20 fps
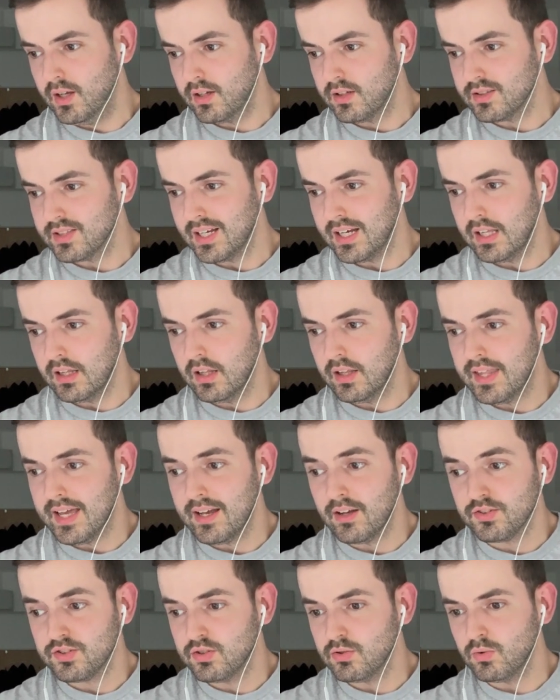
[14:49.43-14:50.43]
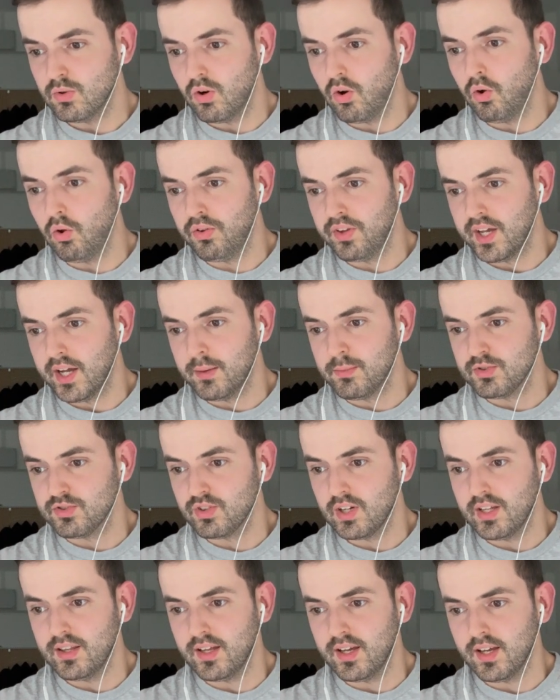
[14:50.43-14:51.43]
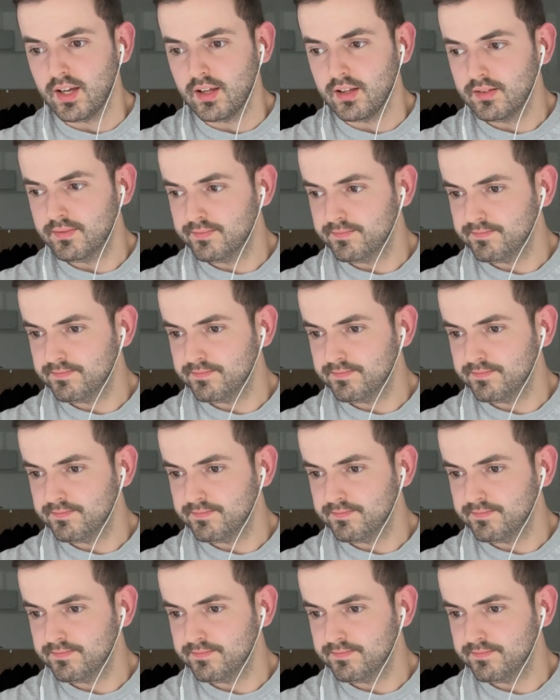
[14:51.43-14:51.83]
because they are two all-timers right there.